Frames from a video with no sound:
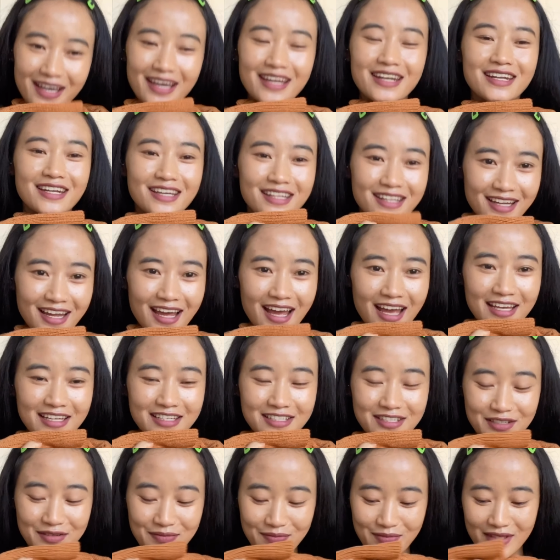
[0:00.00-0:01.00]
another
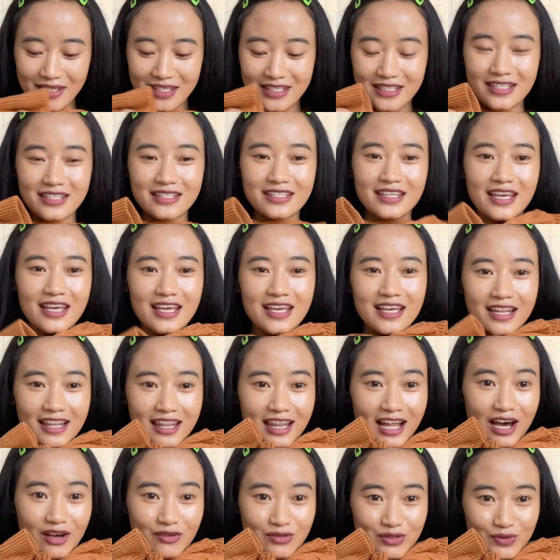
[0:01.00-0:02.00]
item. This is a
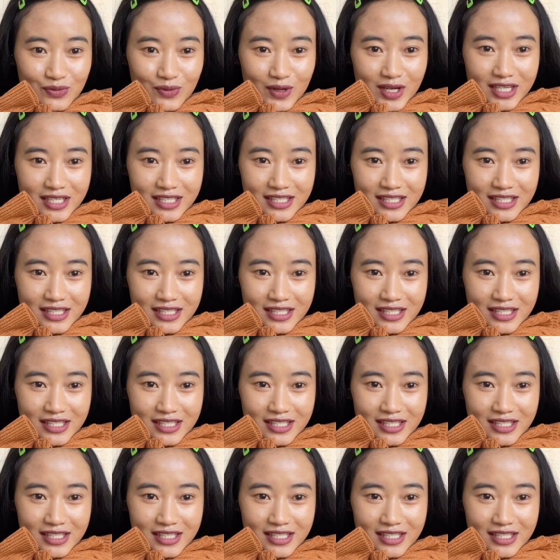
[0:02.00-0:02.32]
loungewear